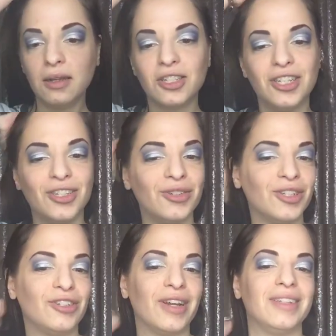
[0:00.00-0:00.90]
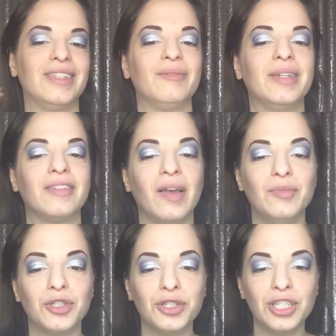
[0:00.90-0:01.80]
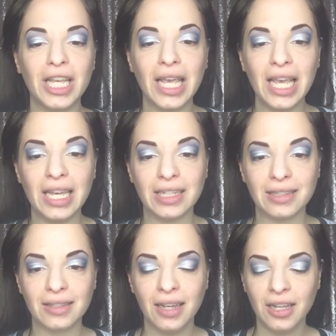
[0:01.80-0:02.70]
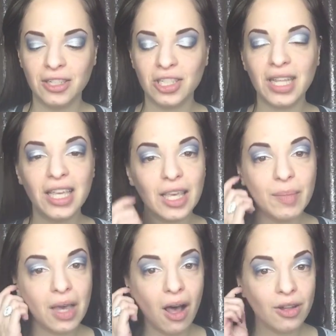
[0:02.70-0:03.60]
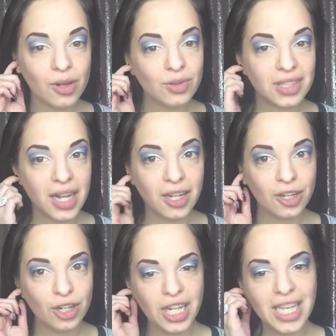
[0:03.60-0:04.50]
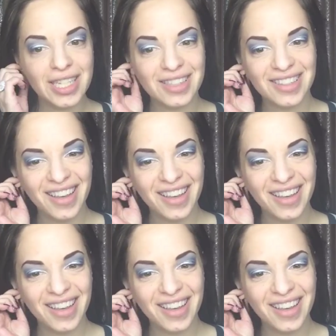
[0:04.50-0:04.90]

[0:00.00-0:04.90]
She's usually trying to steal my stuff. I'm sure she is. She's like, give me all those Senna goodies.